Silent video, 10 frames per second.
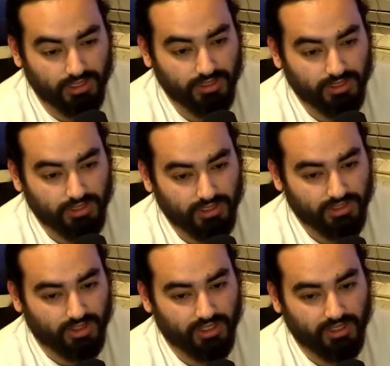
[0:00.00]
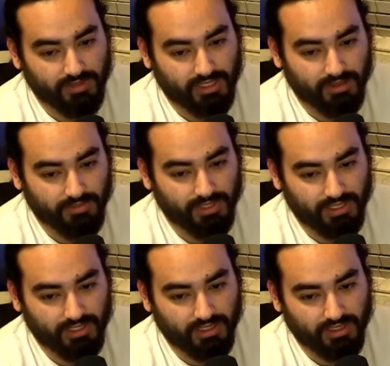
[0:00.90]
started out with the company.
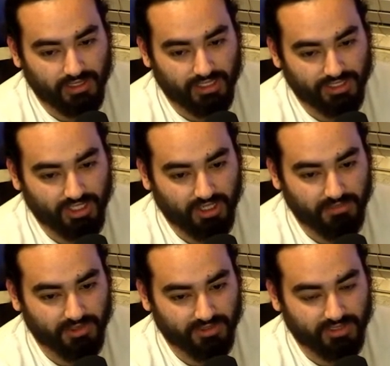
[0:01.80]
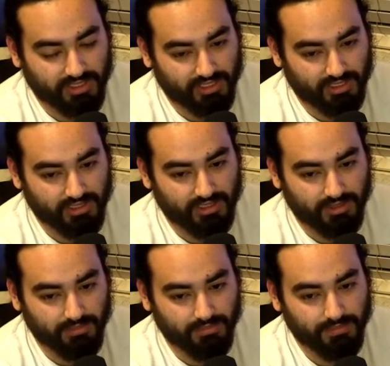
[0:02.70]
A lot of jobbers
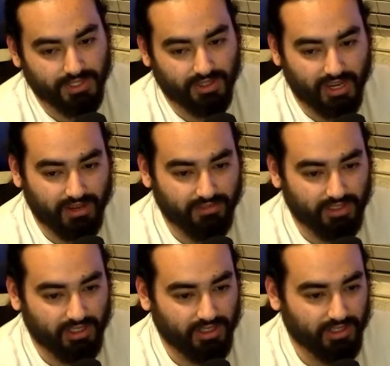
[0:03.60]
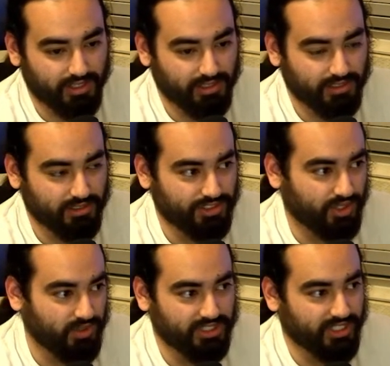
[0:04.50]
Peter Avalon,
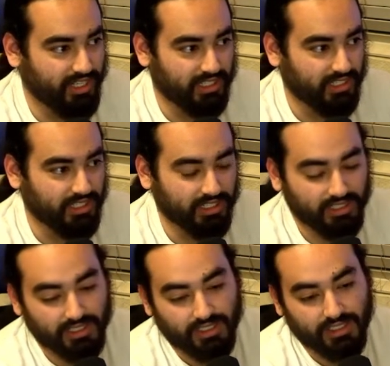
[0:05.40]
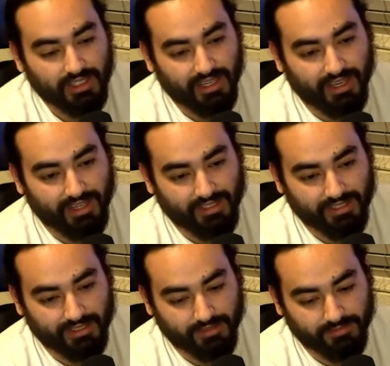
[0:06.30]
Joey Janela,
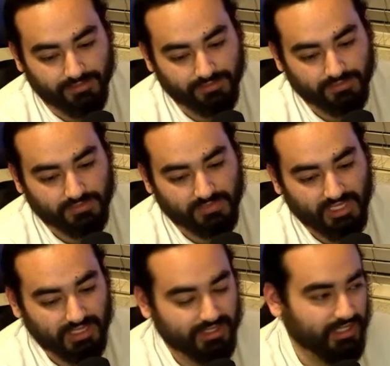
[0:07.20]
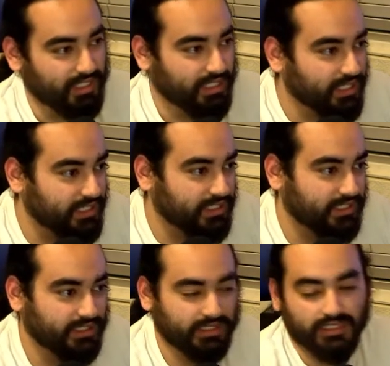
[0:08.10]
and Sonny
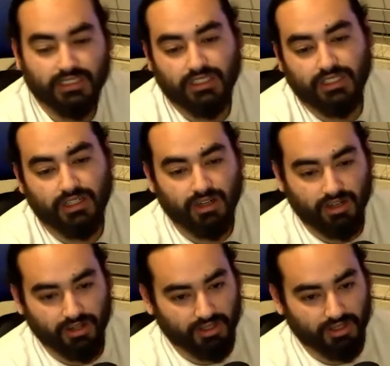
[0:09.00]
Kiss are a